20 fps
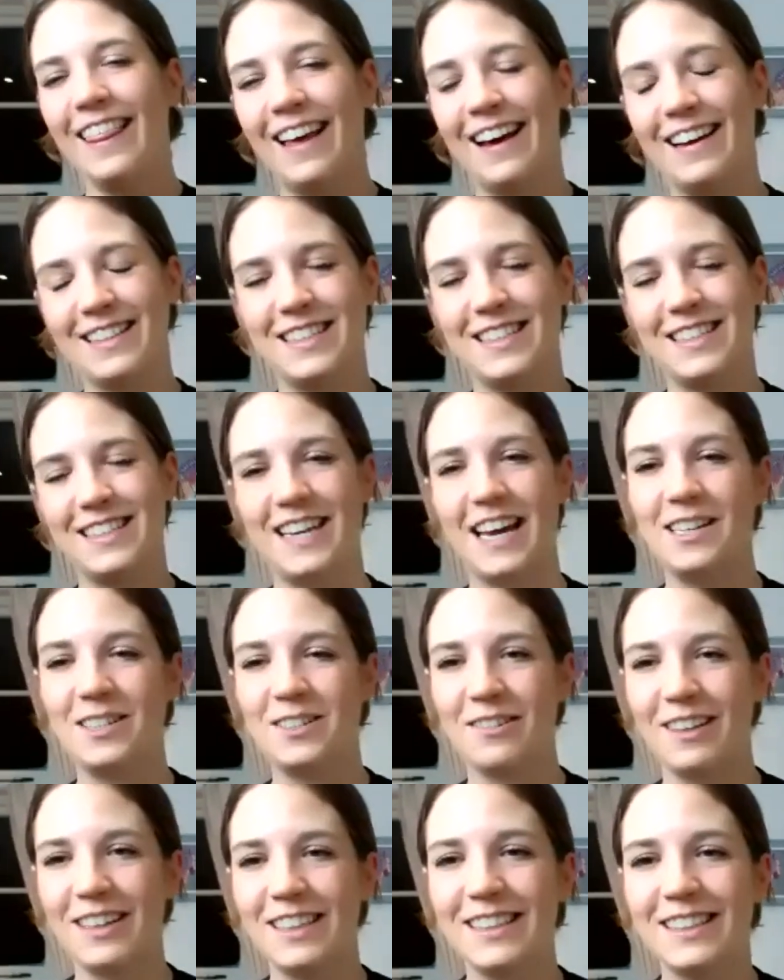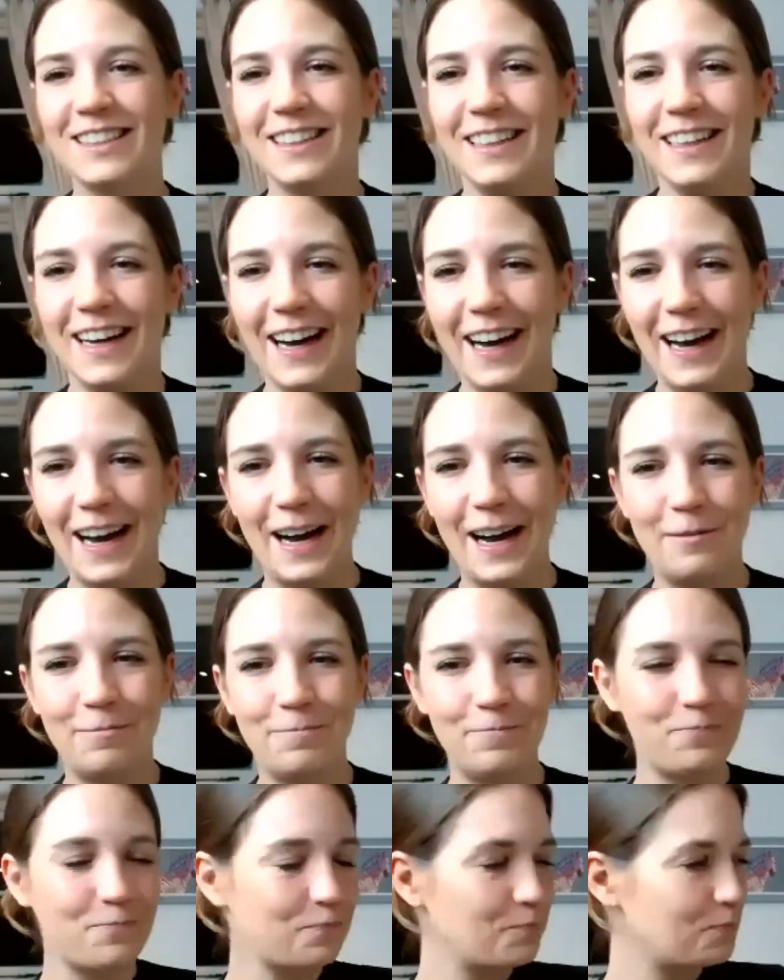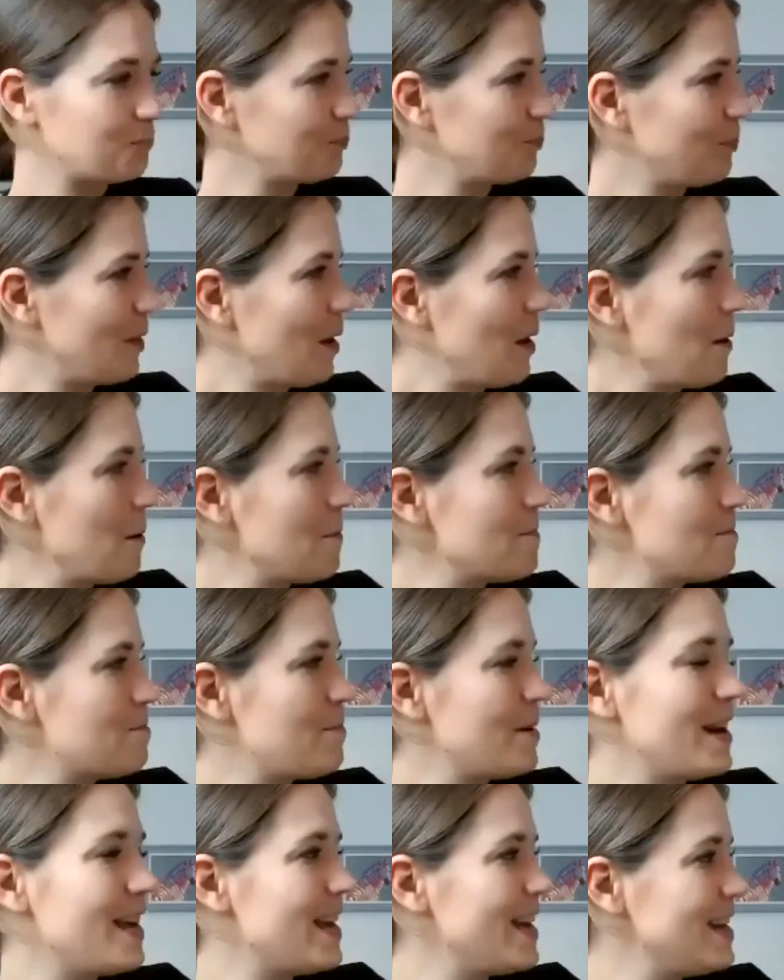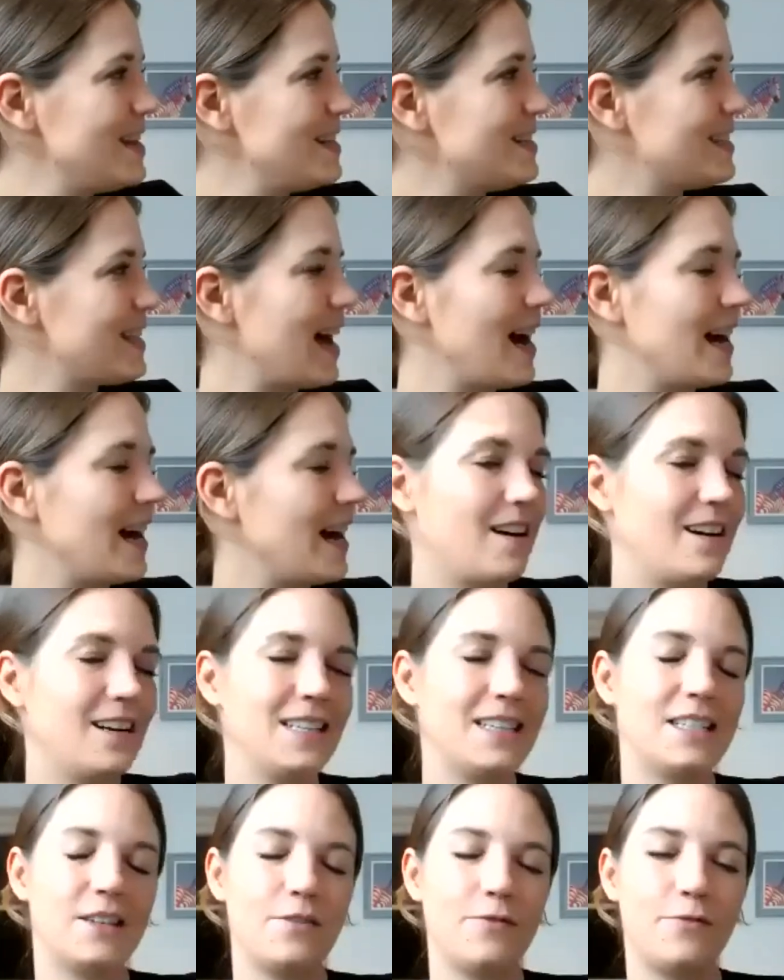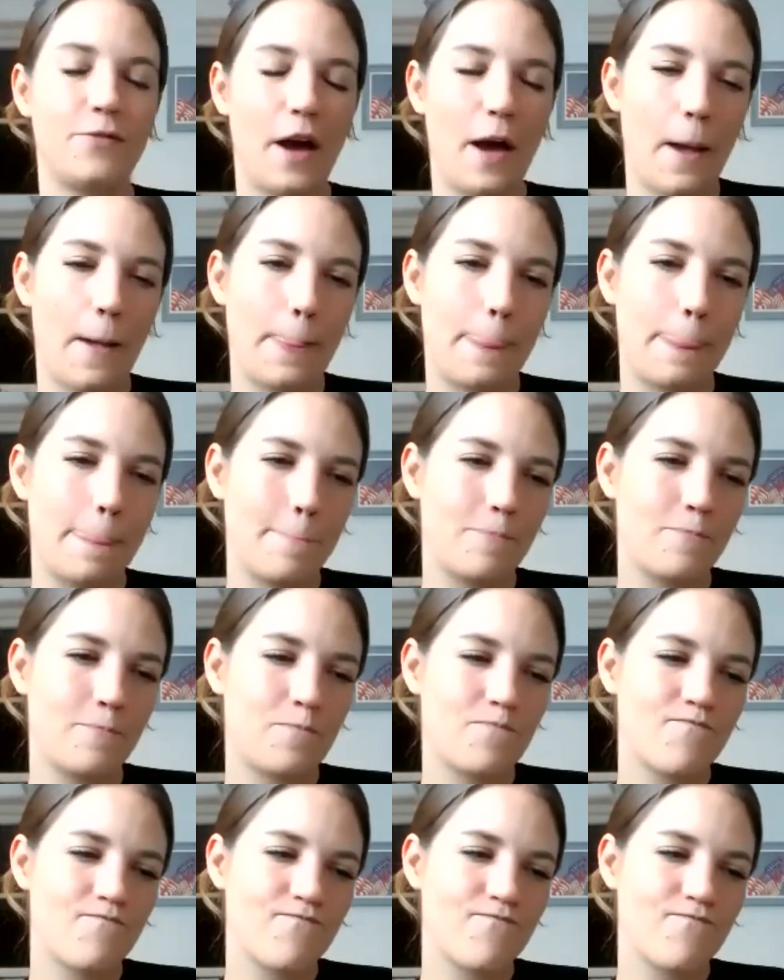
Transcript: That's dangerous. But it is that kind of, how